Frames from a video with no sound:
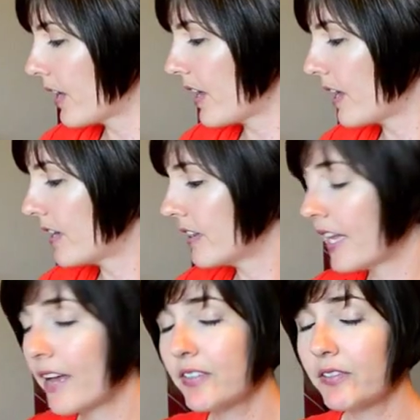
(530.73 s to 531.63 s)
And
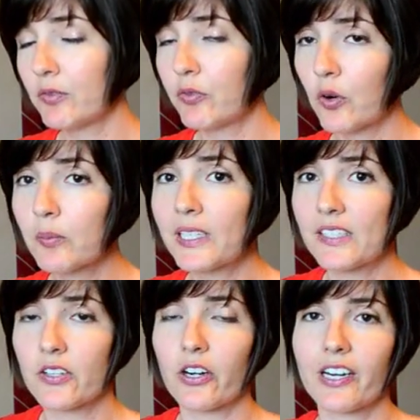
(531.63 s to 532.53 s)
they haven't even formally
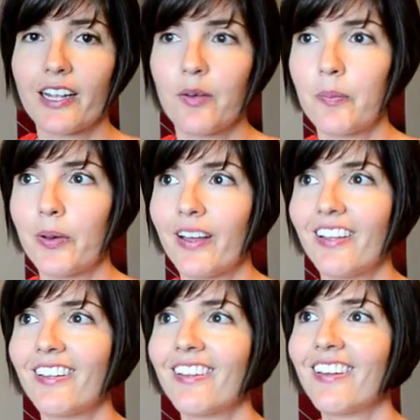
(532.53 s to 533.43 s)
started it,
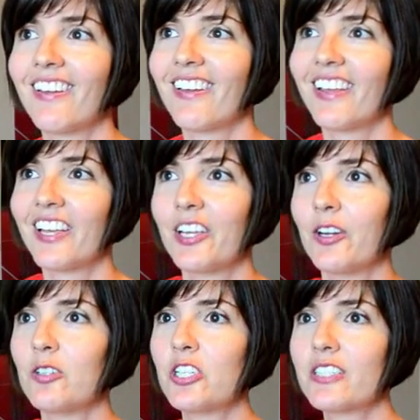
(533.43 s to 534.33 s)
but you
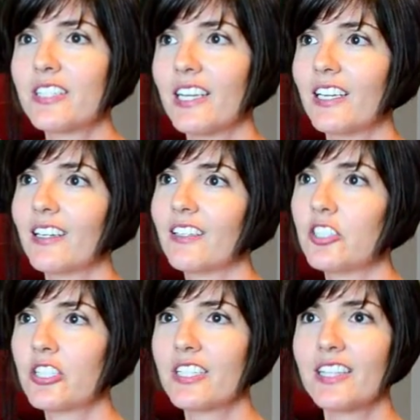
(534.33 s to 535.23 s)
know, just in
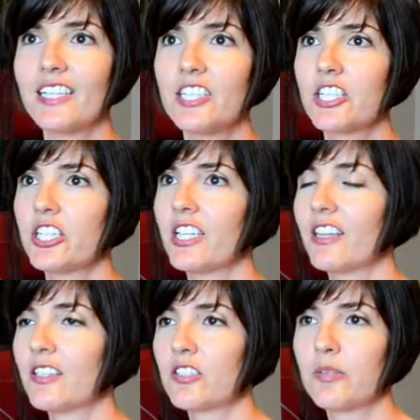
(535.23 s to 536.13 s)
the addition and
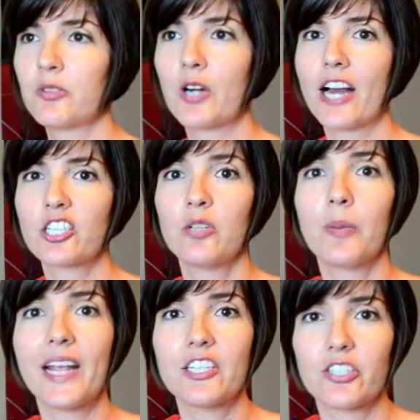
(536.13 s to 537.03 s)
the subtraction
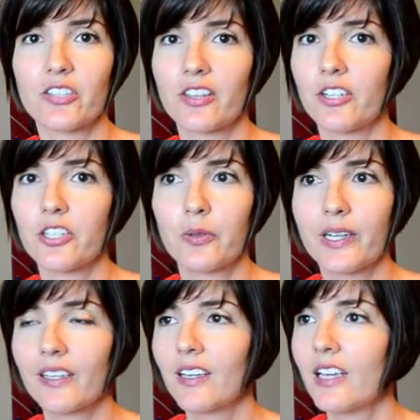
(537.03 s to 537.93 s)
pages that they're
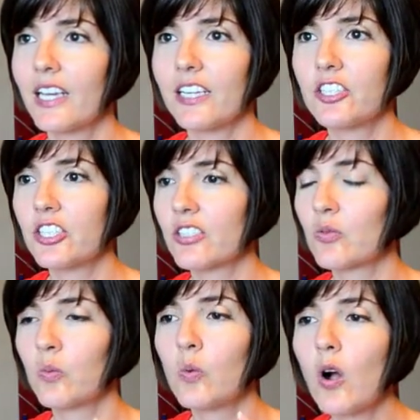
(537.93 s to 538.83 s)
doing, it's just
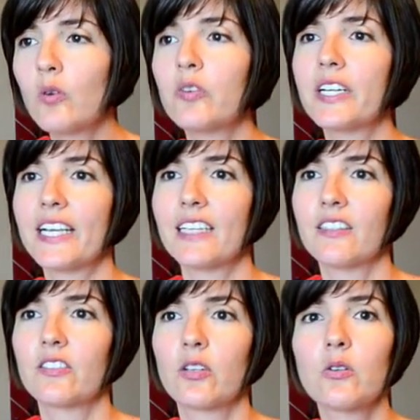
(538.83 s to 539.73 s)
woven
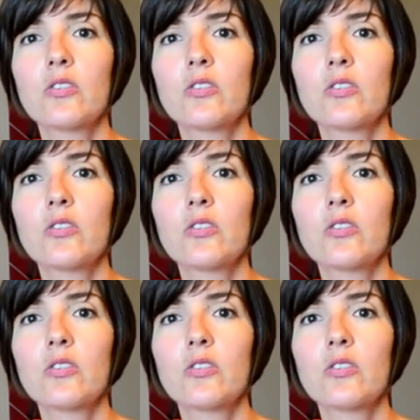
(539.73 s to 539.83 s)
in so